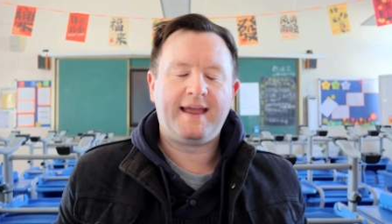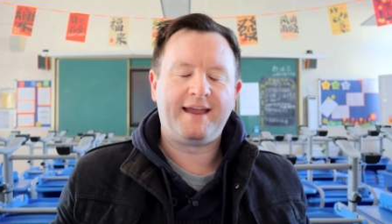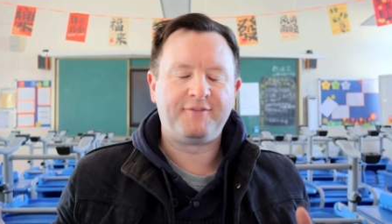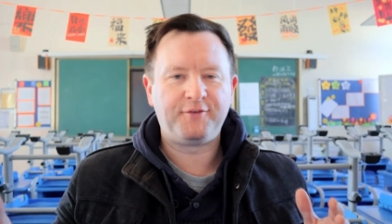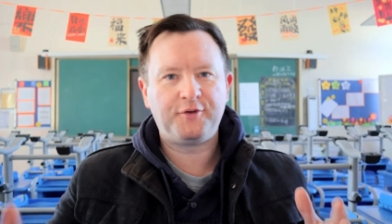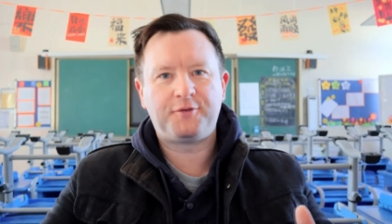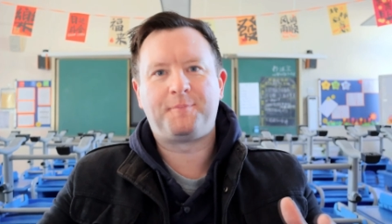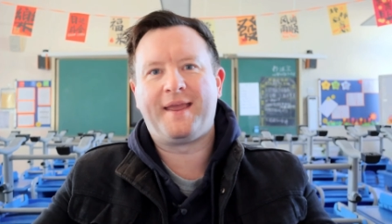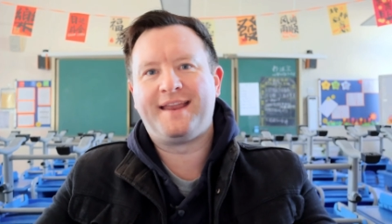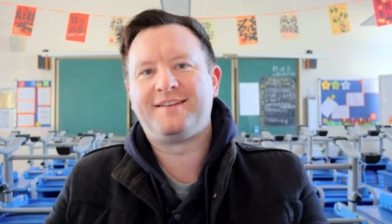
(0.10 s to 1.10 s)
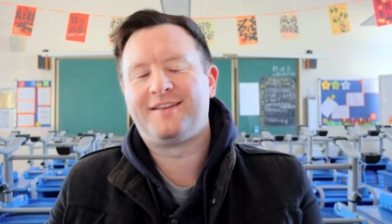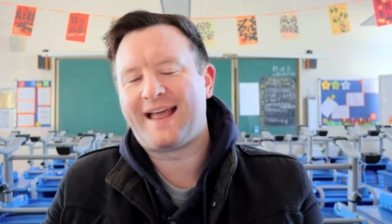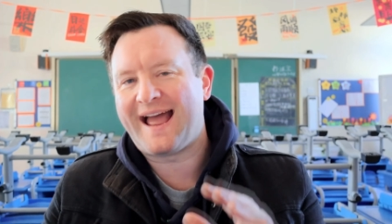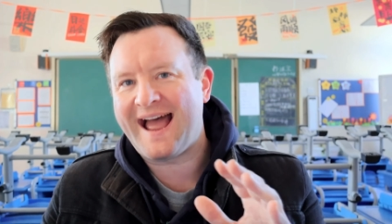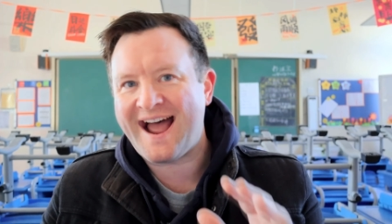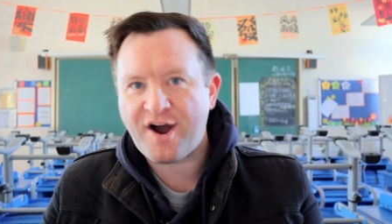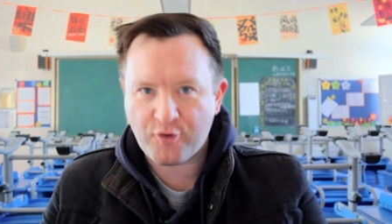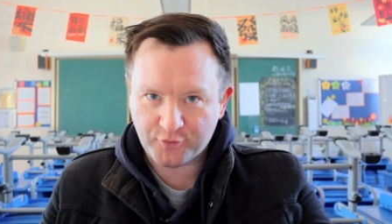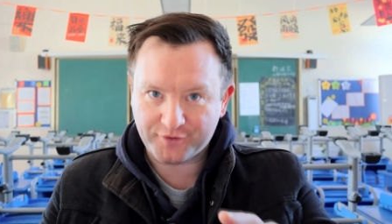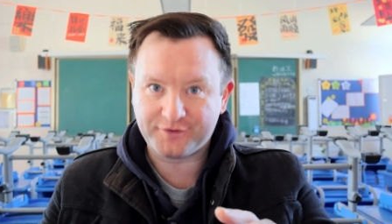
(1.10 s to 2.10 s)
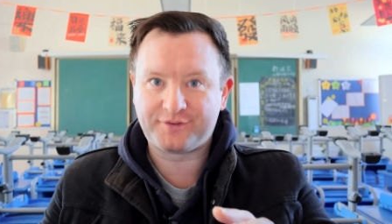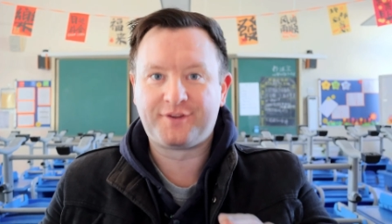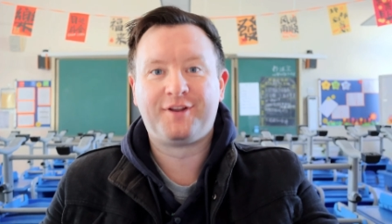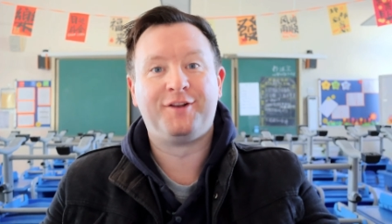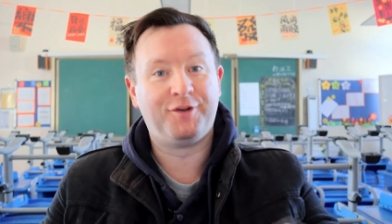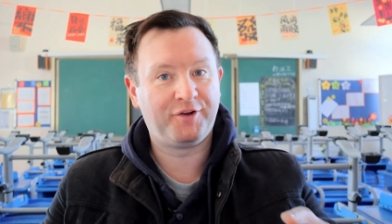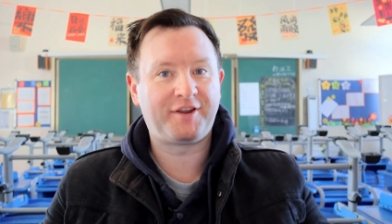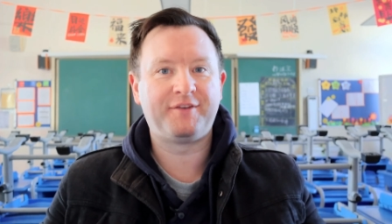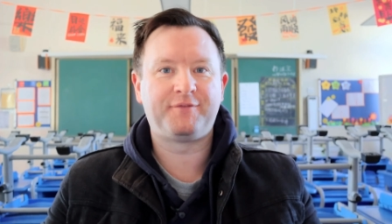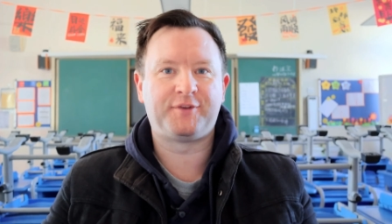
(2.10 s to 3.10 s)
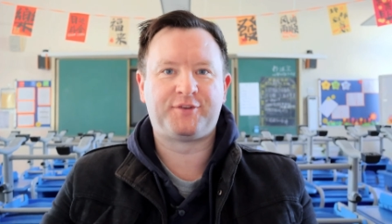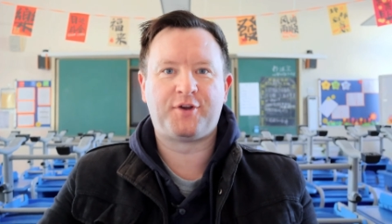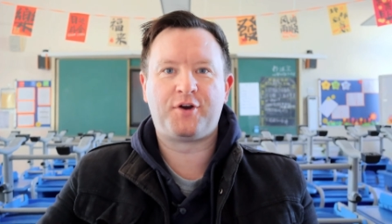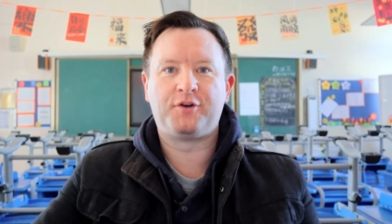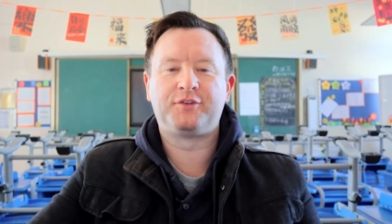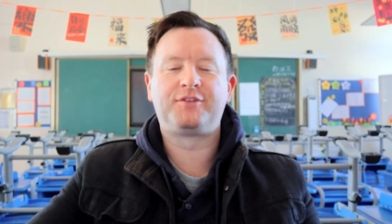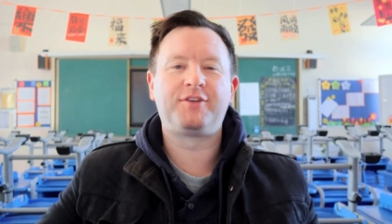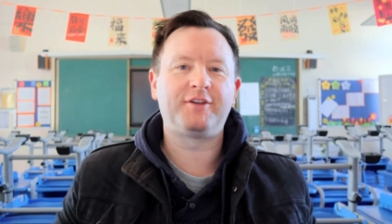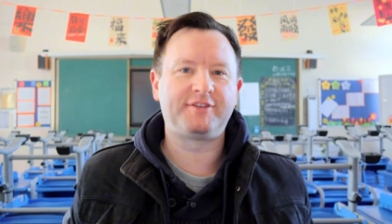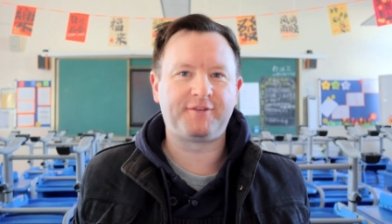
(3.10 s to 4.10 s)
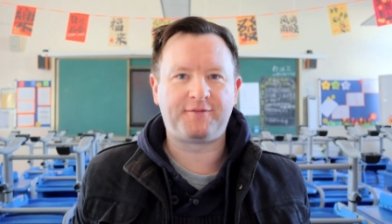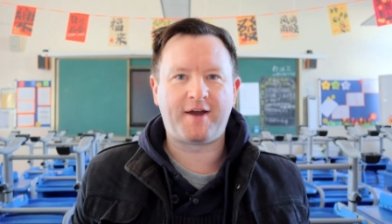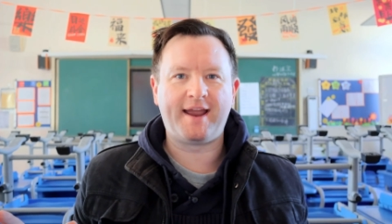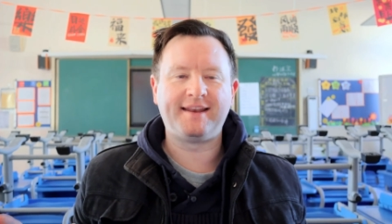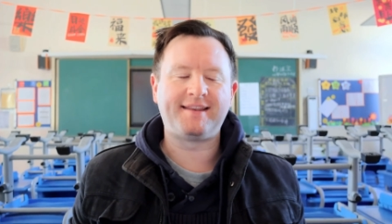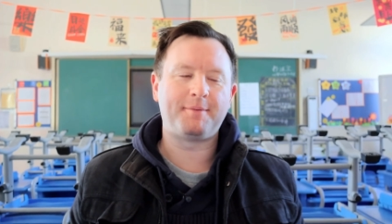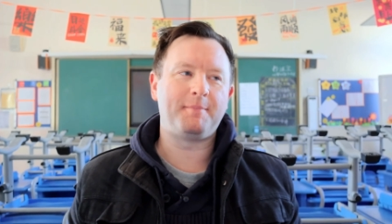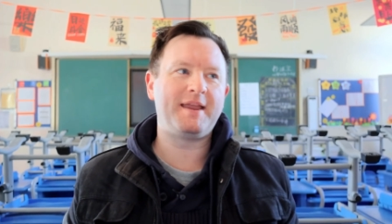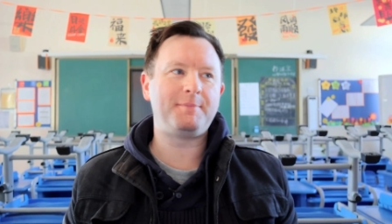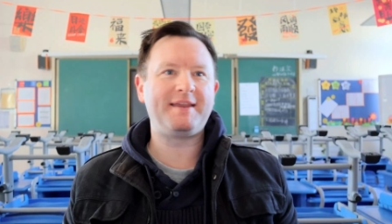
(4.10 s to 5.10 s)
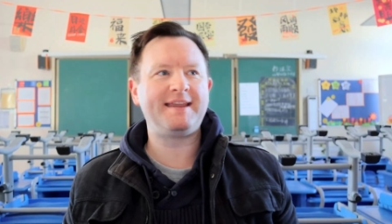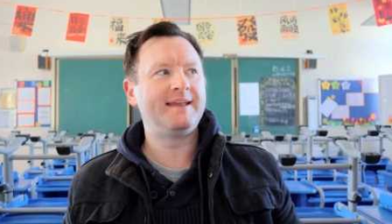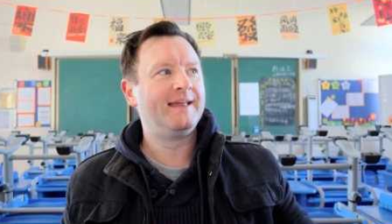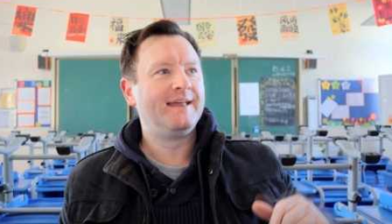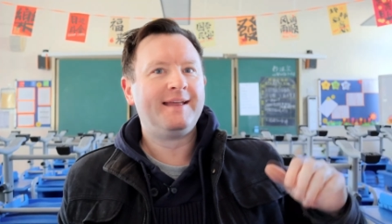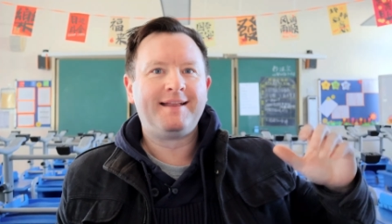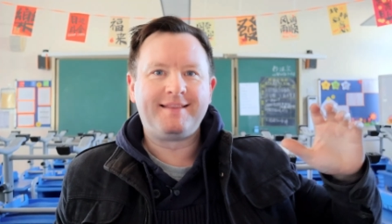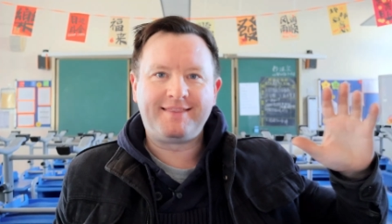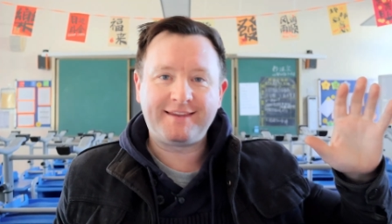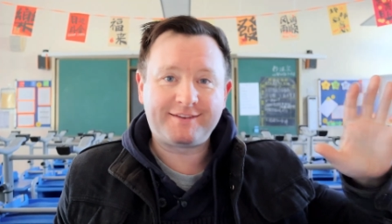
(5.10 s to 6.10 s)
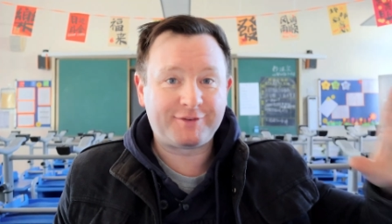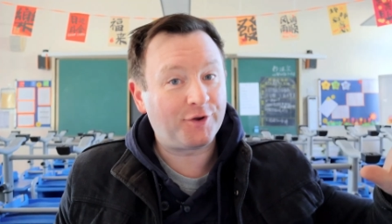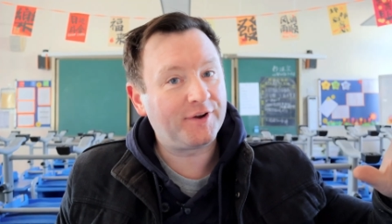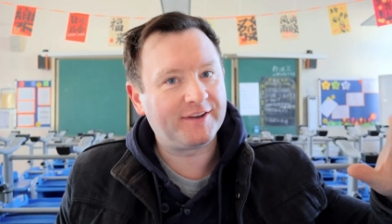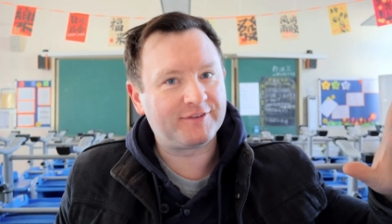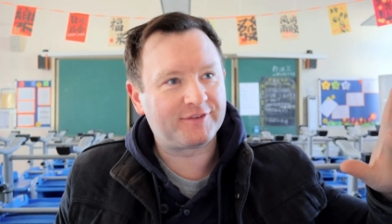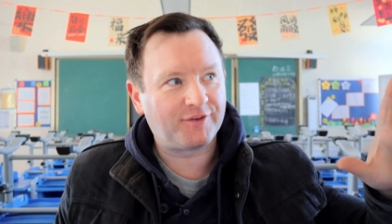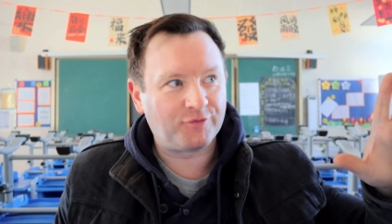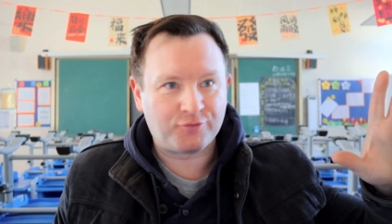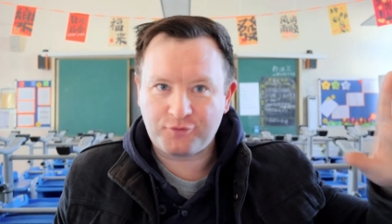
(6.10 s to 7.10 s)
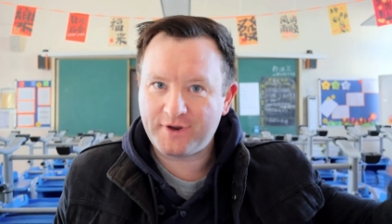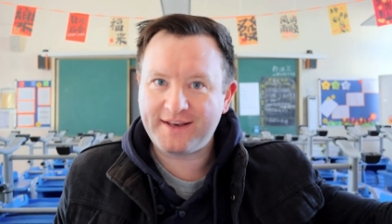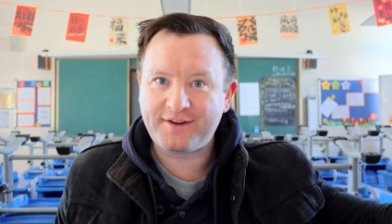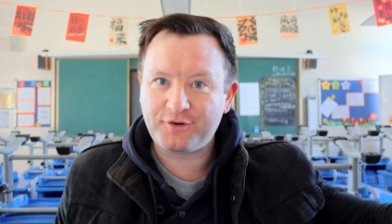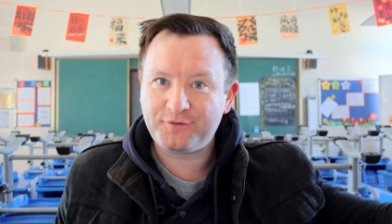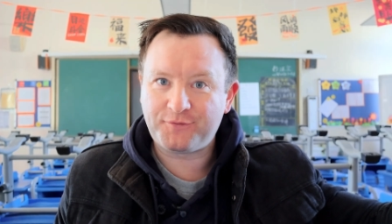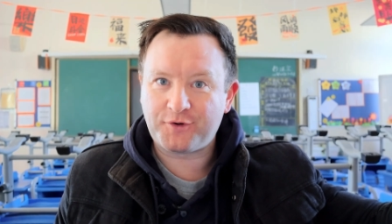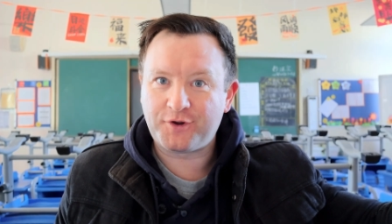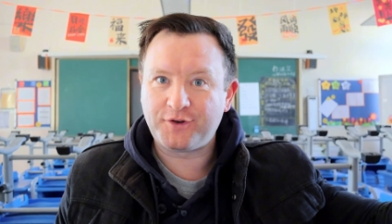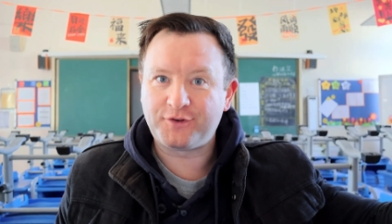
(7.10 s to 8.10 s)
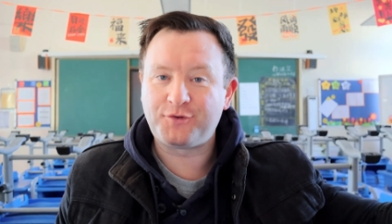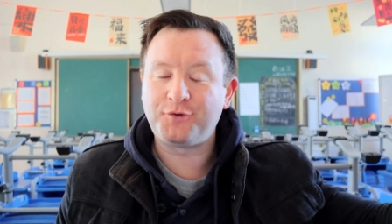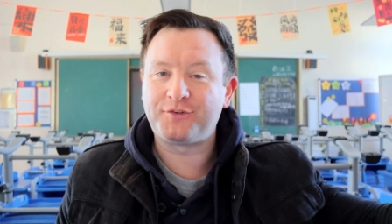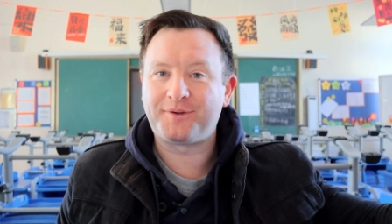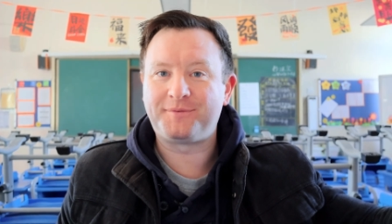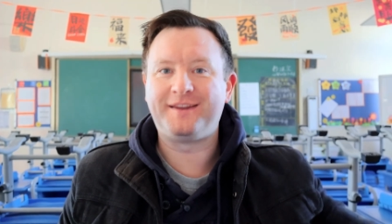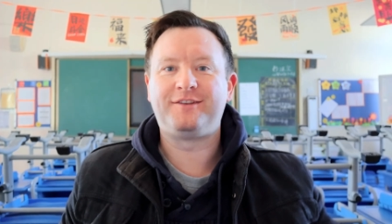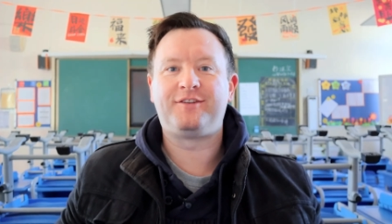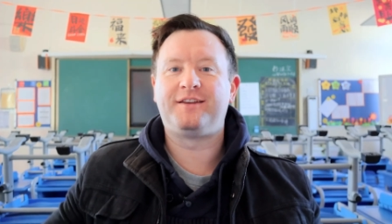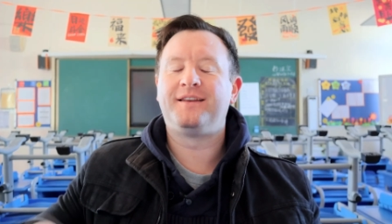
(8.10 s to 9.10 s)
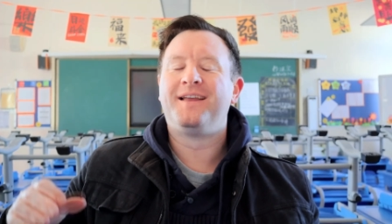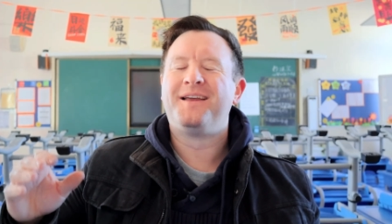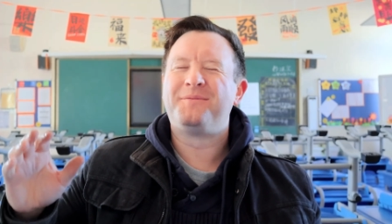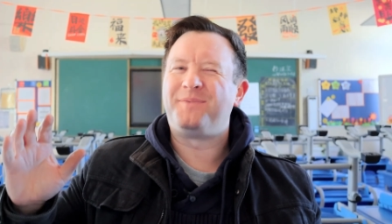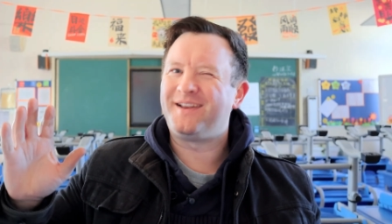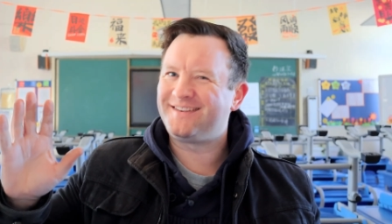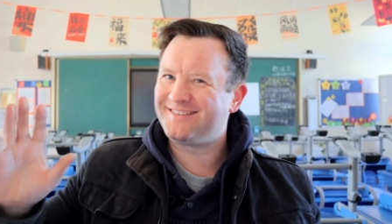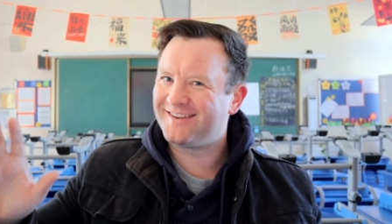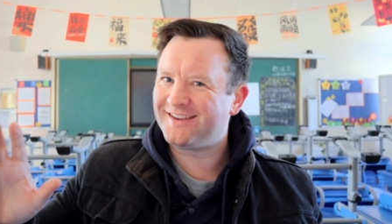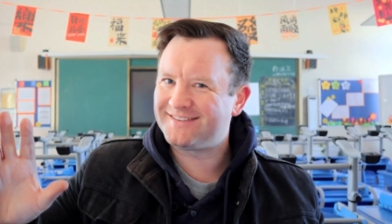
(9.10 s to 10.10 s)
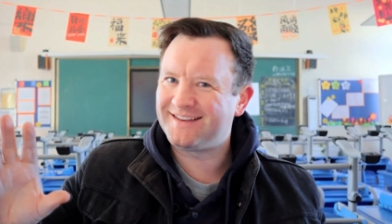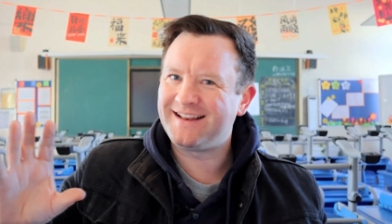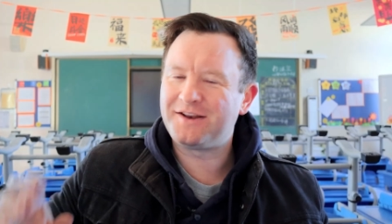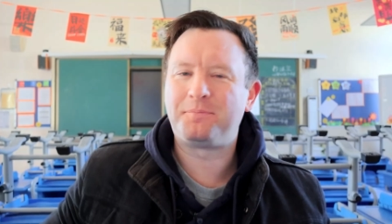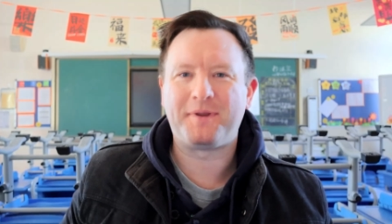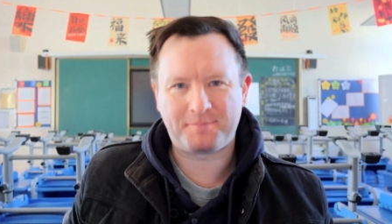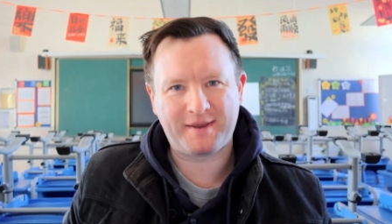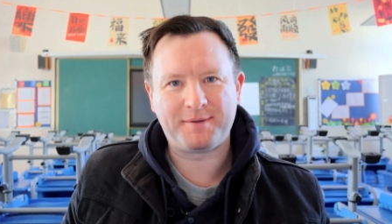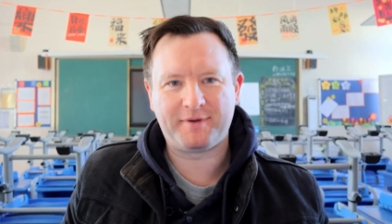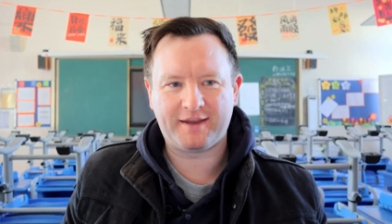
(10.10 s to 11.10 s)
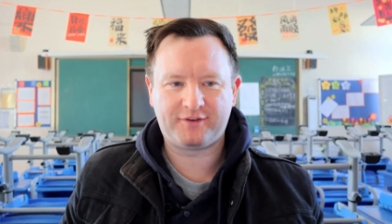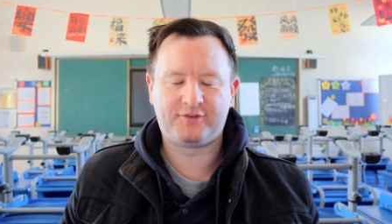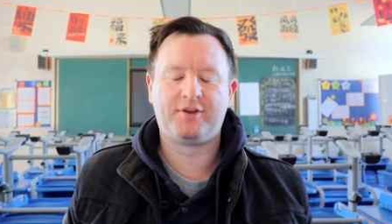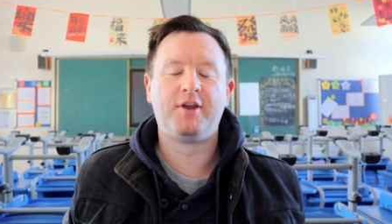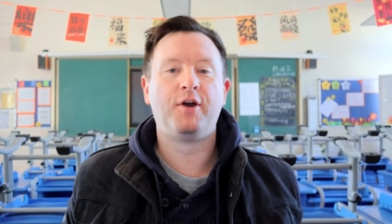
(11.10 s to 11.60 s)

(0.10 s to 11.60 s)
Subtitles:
Have you spent hours looking for songs just to find that maybe this song is really good for the students I'm teaching, but it's just a little bit babyish?